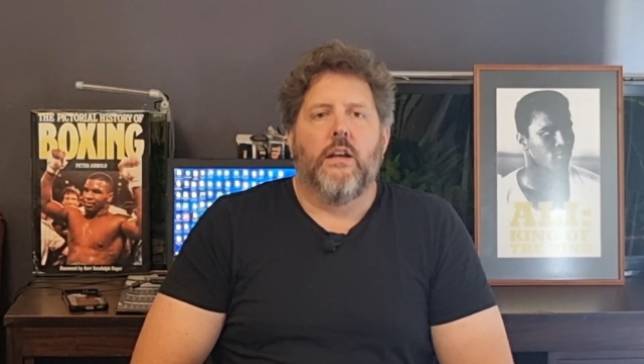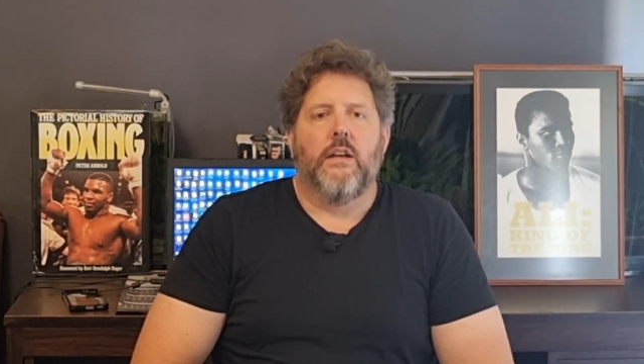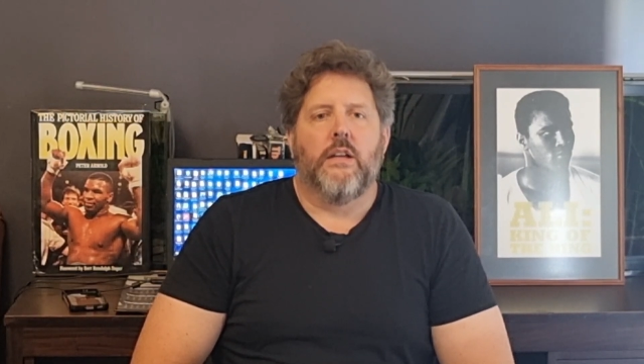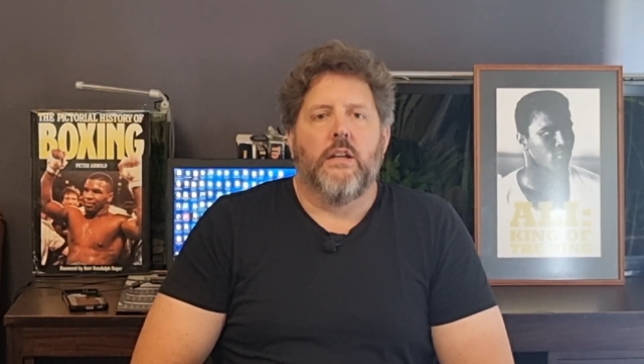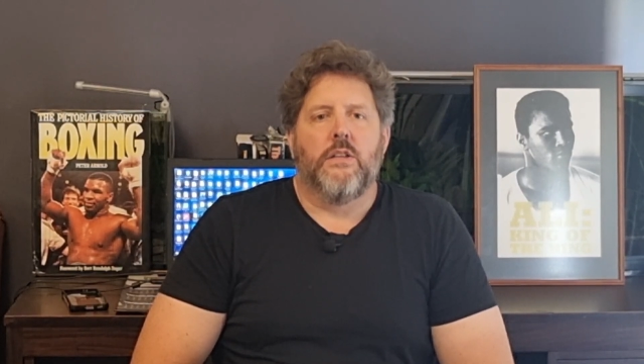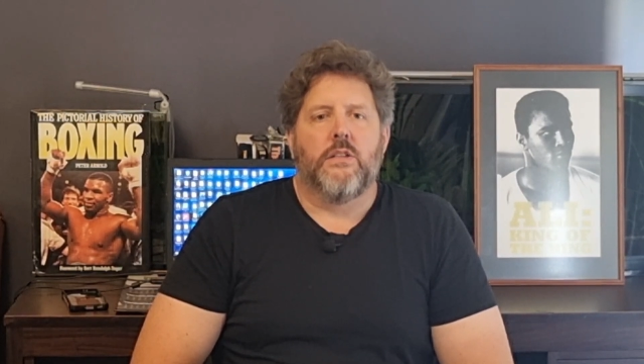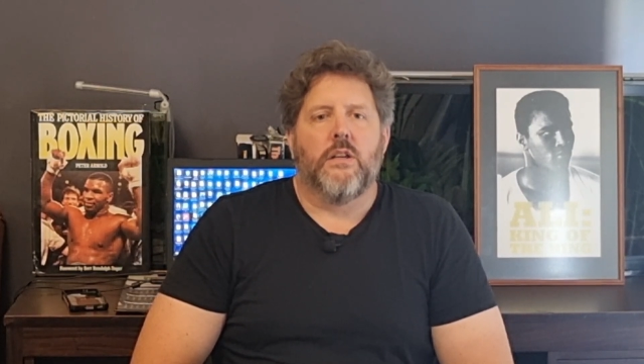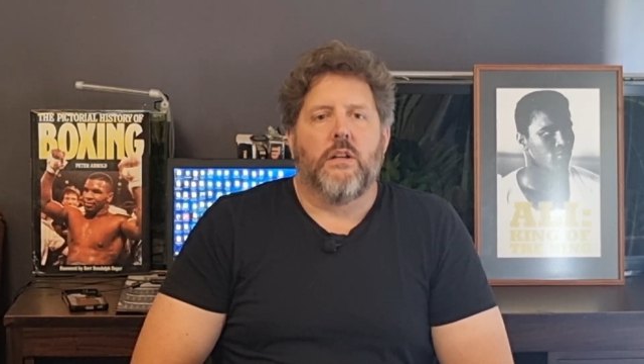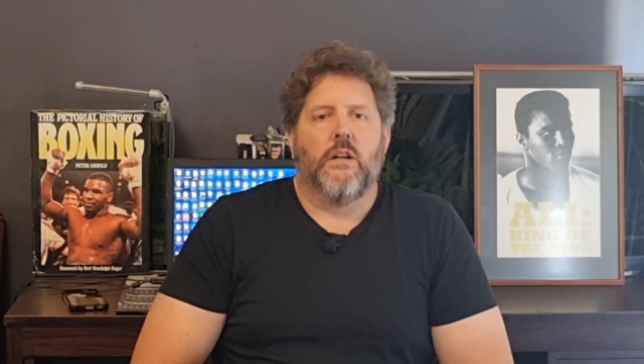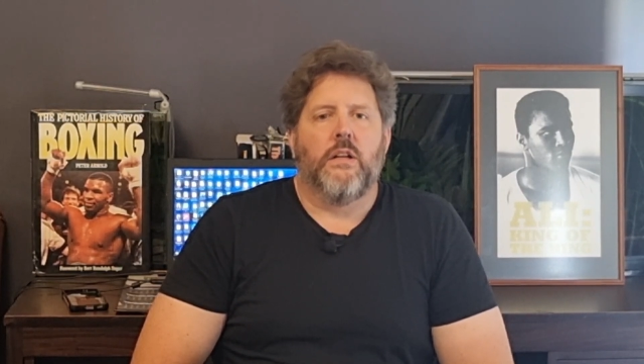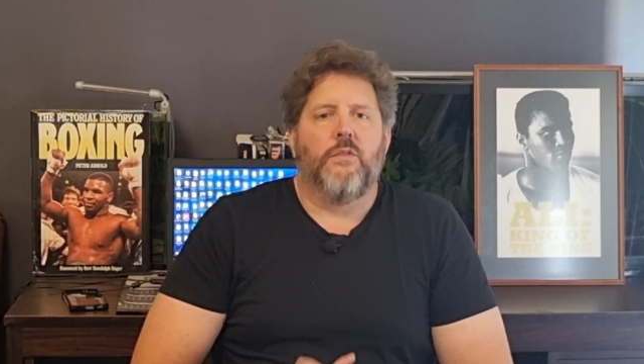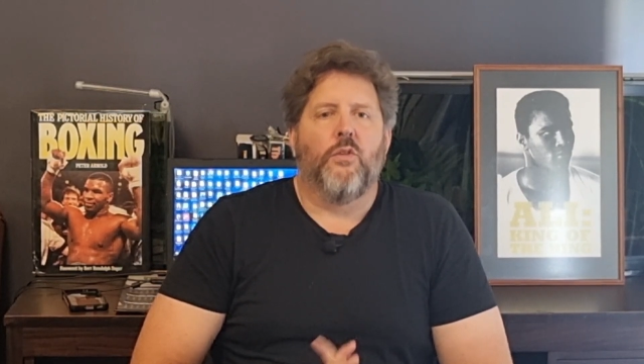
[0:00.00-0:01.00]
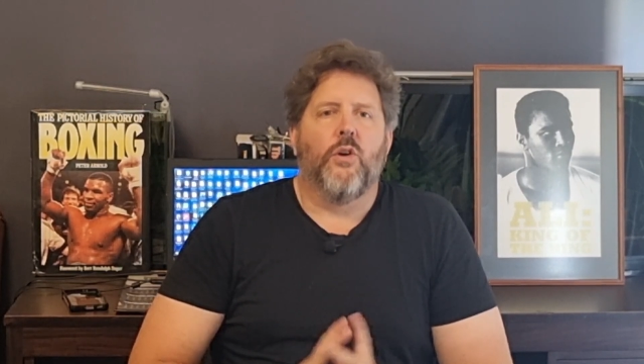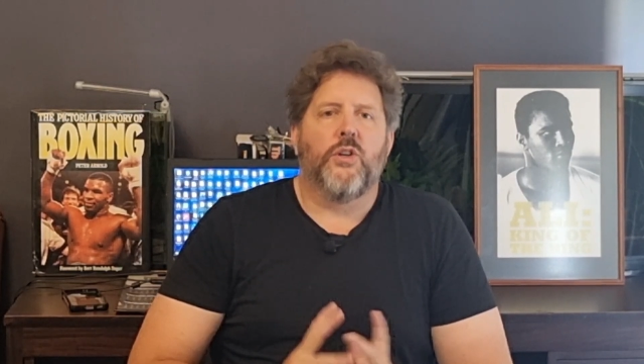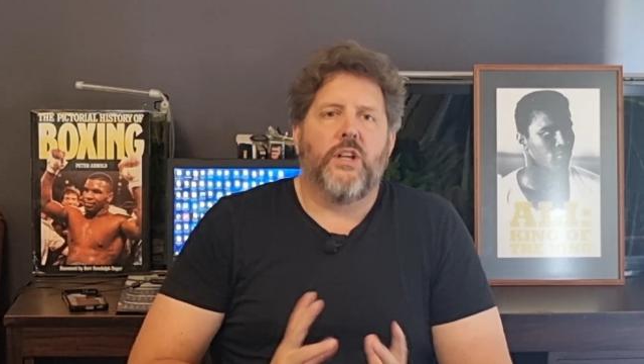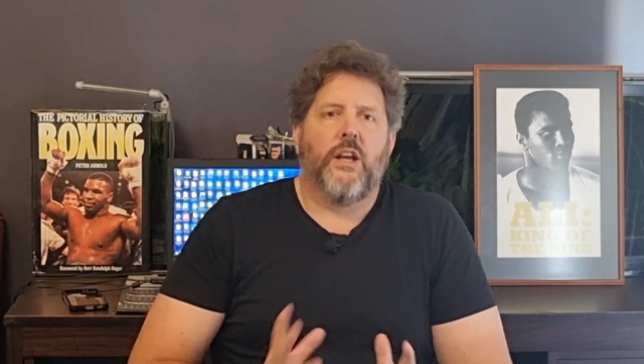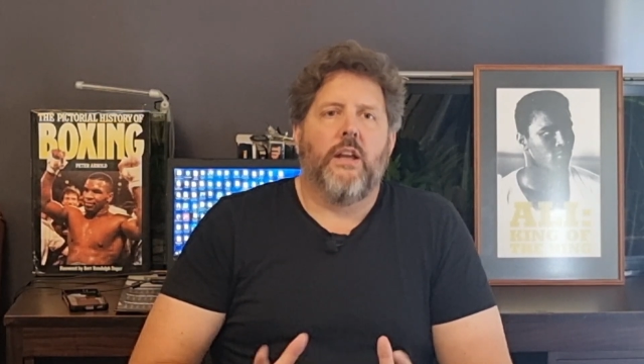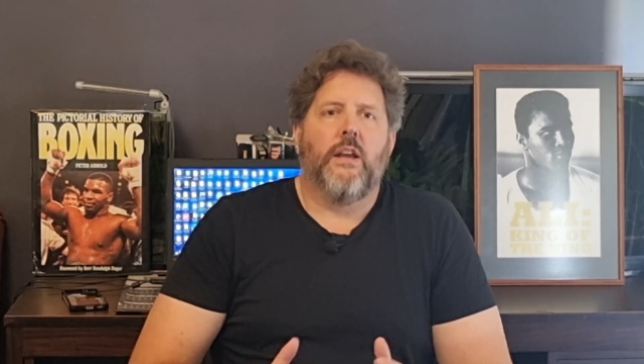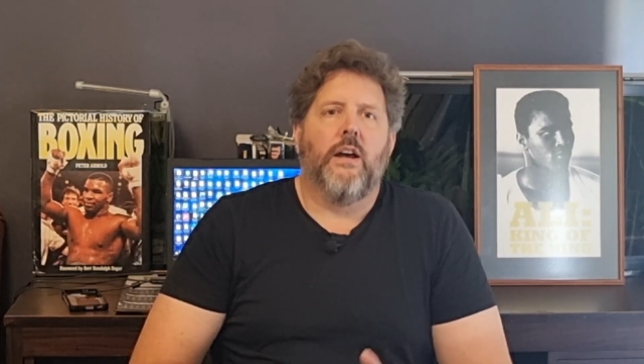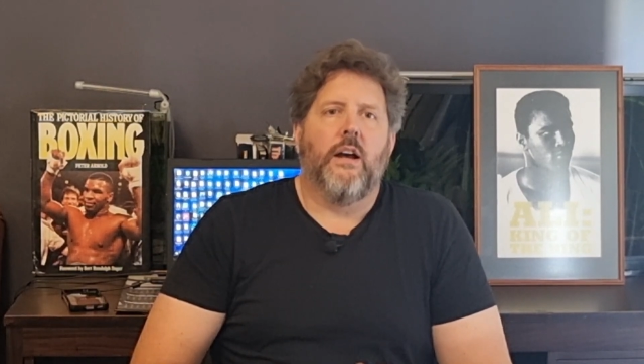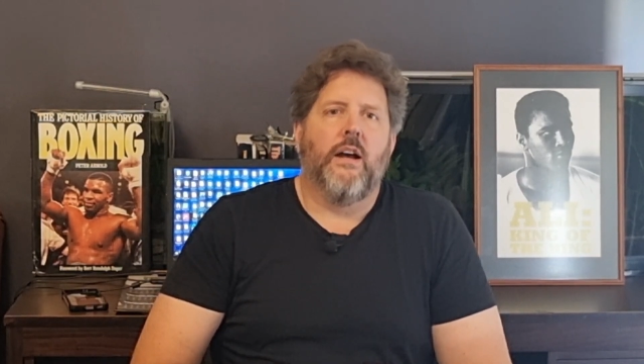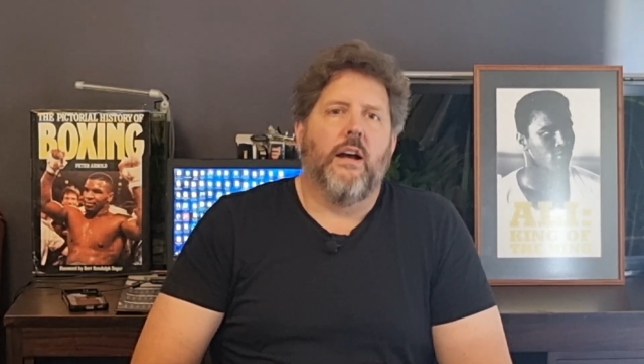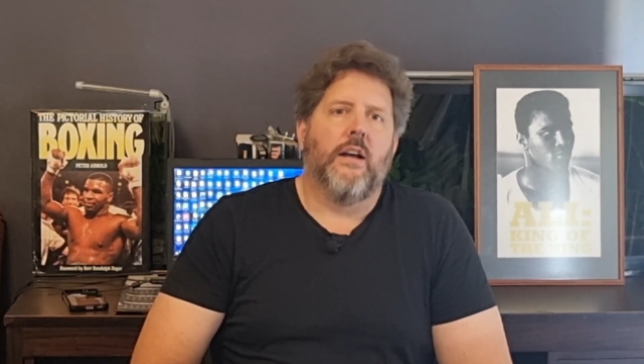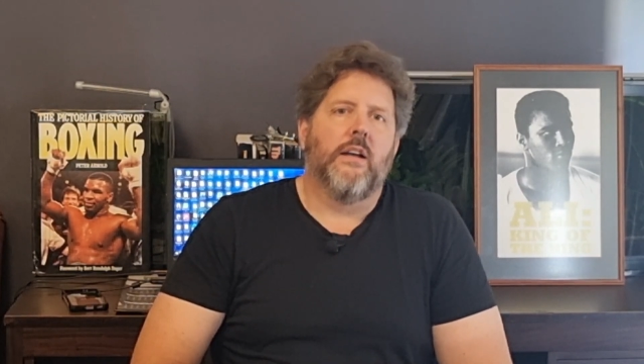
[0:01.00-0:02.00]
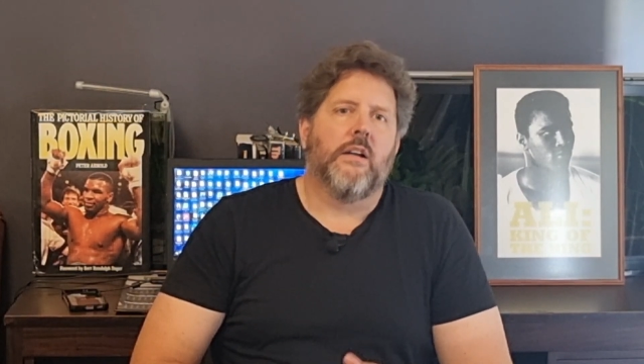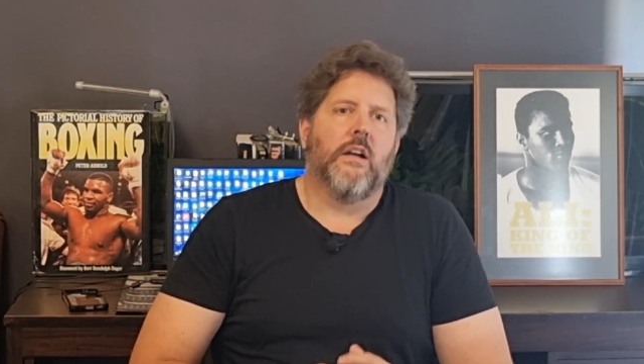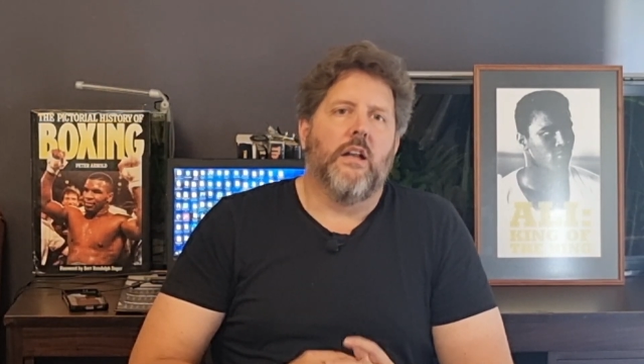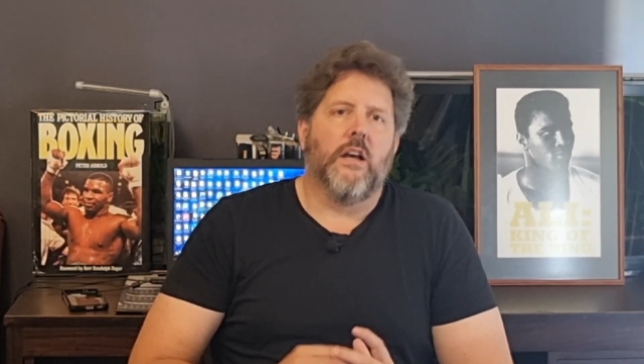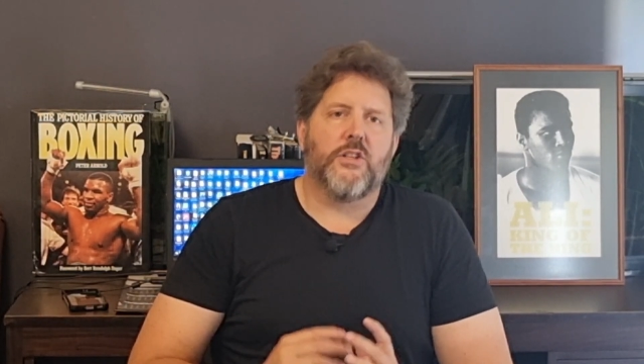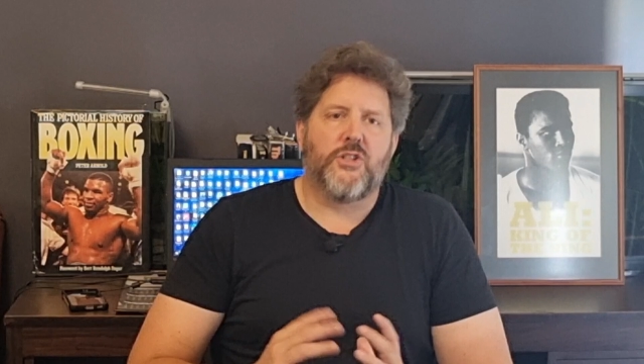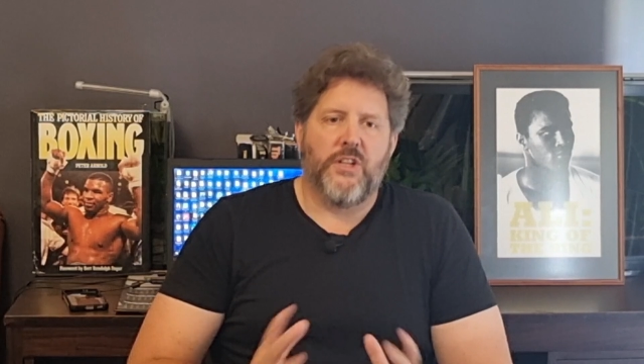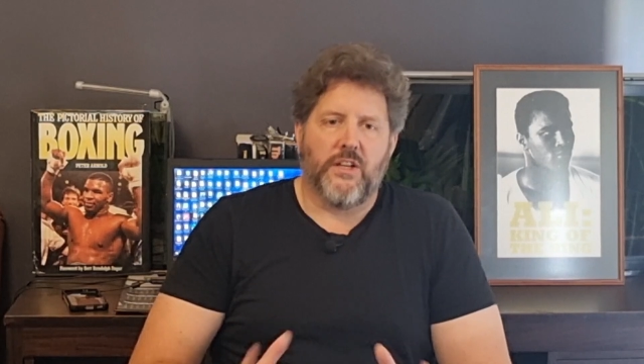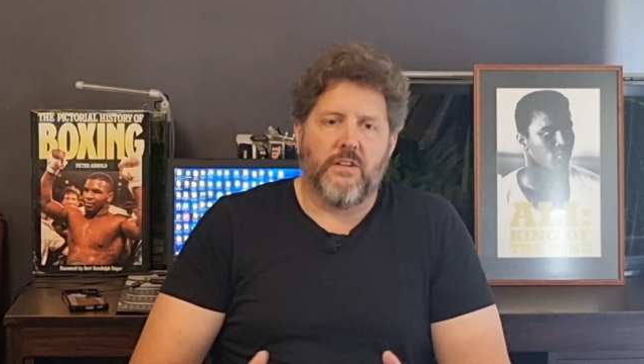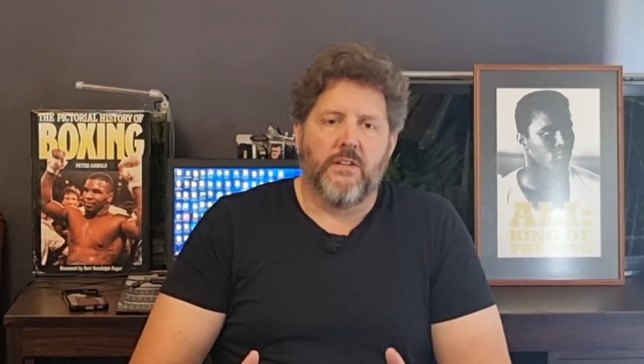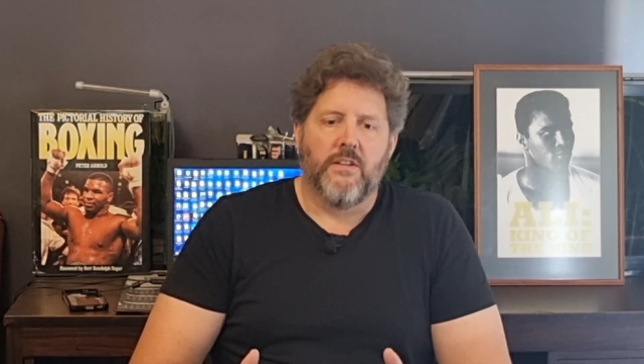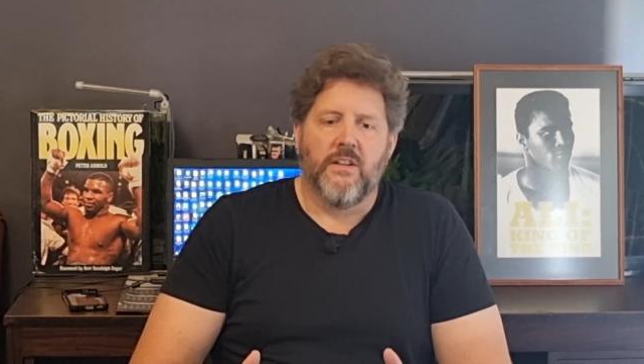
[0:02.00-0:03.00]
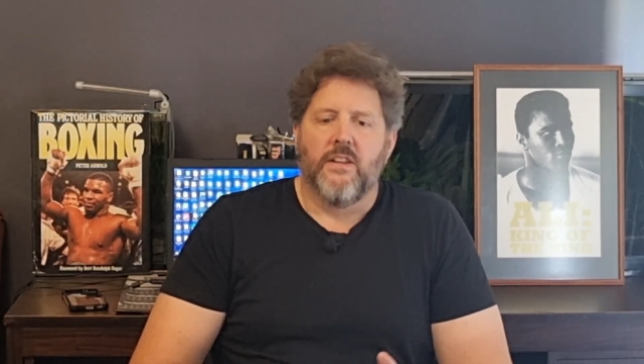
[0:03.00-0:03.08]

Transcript: against Radivoje Kalashdzic,